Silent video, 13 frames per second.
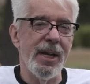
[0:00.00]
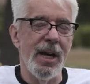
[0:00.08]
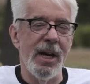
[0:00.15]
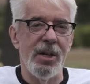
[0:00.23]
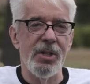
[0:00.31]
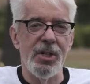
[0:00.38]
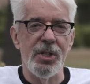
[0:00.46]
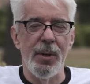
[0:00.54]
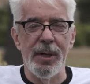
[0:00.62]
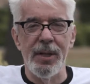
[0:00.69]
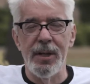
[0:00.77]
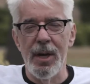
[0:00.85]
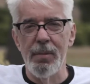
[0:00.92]
car just so
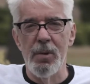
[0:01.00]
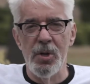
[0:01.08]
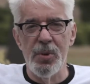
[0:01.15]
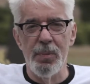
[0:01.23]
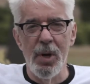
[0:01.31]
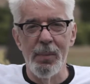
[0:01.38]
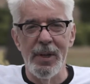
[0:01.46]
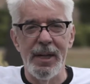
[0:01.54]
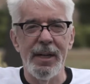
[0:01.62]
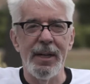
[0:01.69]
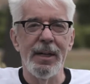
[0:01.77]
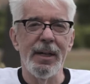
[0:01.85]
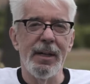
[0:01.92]
I could go and watch Bromley,
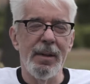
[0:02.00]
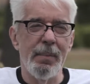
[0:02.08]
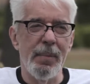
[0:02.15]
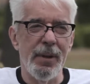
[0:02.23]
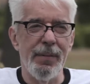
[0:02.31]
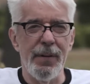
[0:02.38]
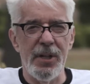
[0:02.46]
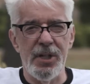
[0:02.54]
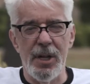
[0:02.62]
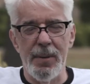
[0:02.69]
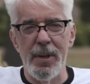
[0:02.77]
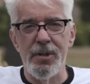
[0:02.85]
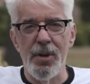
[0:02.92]
but the first
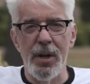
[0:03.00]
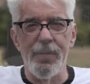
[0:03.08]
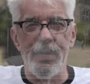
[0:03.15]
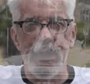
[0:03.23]
time I drove